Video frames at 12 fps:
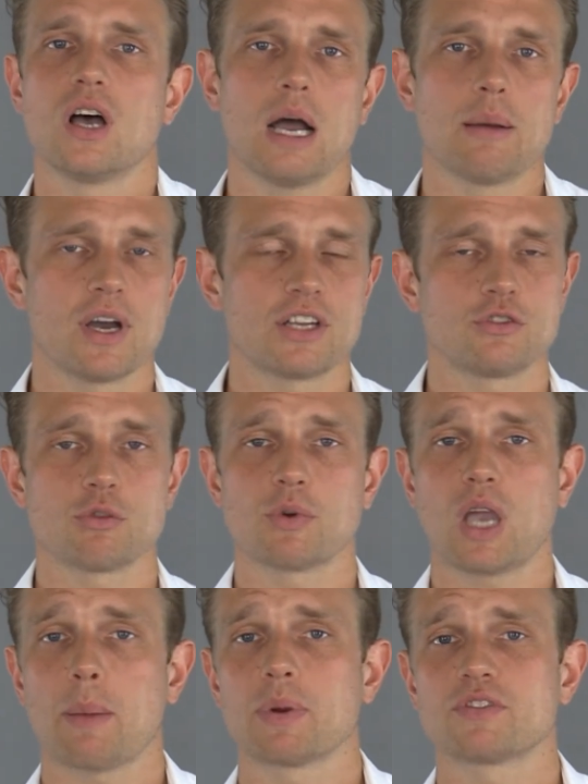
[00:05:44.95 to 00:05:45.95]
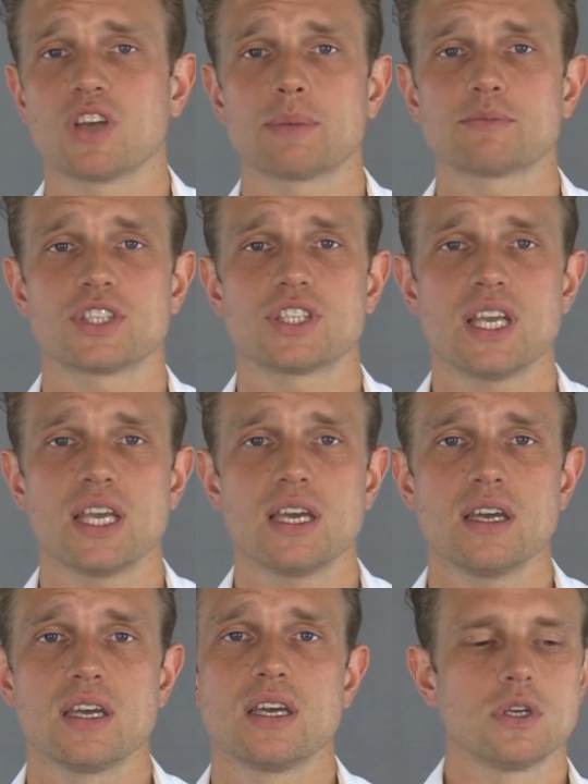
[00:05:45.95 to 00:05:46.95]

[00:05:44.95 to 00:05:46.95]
I might do them a couple of times a year.